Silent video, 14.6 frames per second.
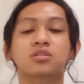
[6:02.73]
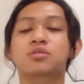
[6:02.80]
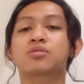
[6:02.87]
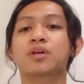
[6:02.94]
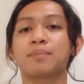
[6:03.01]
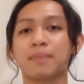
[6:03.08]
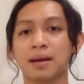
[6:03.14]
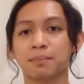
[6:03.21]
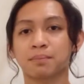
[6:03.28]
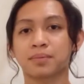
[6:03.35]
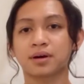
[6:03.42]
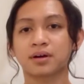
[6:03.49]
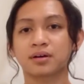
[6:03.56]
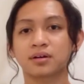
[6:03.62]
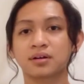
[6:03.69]
to
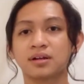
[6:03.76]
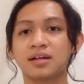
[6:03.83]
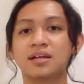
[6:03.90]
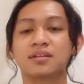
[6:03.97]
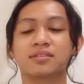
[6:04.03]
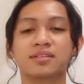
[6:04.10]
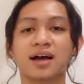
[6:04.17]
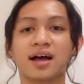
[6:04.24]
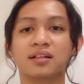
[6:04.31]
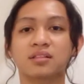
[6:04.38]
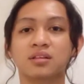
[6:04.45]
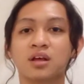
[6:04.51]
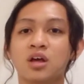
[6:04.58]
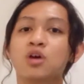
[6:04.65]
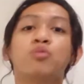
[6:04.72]
remember that
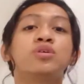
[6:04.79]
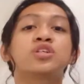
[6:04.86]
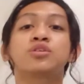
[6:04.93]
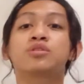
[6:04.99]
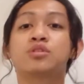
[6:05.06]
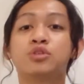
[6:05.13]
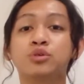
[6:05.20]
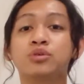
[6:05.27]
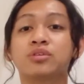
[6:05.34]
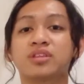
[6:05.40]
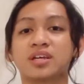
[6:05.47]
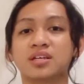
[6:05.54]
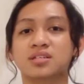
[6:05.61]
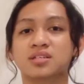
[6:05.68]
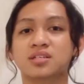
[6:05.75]
we should do
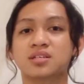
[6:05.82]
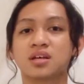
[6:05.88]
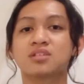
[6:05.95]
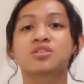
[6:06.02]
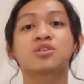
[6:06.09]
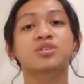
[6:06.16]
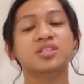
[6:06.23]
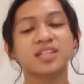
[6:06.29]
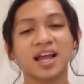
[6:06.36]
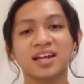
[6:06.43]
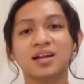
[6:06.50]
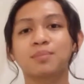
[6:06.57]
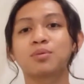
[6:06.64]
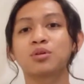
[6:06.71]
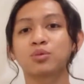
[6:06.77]
this
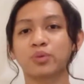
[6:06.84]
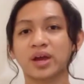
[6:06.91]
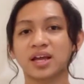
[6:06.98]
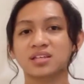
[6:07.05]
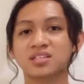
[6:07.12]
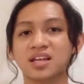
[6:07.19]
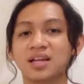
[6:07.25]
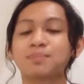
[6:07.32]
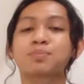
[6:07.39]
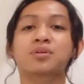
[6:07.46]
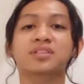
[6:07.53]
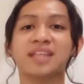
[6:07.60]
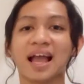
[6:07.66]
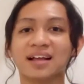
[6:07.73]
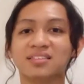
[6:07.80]
sustainable ways in
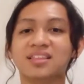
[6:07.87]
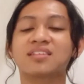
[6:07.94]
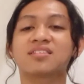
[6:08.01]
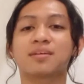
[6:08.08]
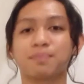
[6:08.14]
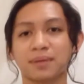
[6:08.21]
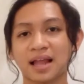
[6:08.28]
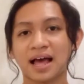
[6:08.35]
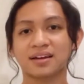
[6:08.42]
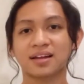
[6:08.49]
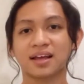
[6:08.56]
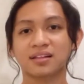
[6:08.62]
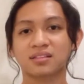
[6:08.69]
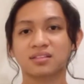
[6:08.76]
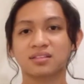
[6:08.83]
protecting the
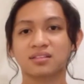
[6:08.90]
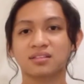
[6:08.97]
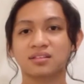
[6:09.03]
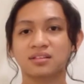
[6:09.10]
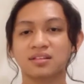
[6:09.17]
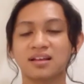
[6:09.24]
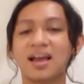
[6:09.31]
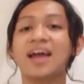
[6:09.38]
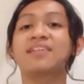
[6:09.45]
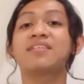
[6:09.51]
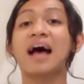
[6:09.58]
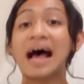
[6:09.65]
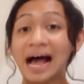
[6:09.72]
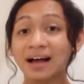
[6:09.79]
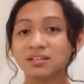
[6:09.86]
planet and
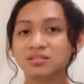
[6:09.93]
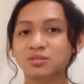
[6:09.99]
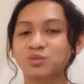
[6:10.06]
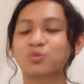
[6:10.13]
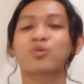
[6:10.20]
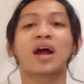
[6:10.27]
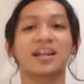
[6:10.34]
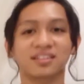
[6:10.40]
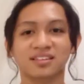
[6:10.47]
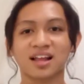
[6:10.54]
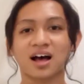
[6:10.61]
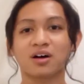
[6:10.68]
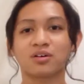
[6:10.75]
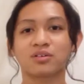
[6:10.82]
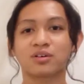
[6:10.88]
act right
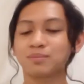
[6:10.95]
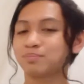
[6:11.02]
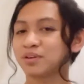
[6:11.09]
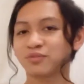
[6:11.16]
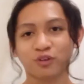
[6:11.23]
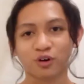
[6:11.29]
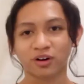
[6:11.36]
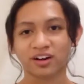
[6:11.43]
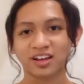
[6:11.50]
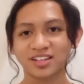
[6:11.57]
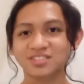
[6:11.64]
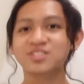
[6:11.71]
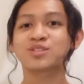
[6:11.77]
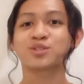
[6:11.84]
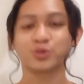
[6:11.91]
now before
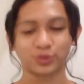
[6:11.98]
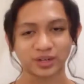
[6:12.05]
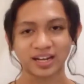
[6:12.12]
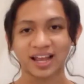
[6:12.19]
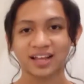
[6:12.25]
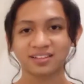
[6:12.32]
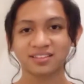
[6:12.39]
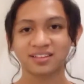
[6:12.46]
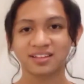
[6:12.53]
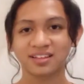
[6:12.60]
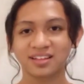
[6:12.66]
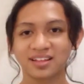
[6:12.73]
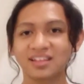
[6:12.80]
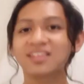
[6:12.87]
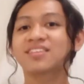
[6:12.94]
it's too late.
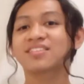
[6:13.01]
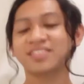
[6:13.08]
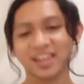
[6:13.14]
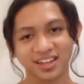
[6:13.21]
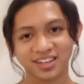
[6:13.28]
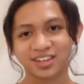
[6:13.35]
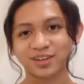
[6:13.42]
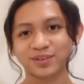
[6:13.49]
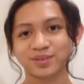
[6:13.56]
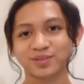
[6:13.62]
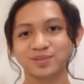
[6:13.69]
Thank you.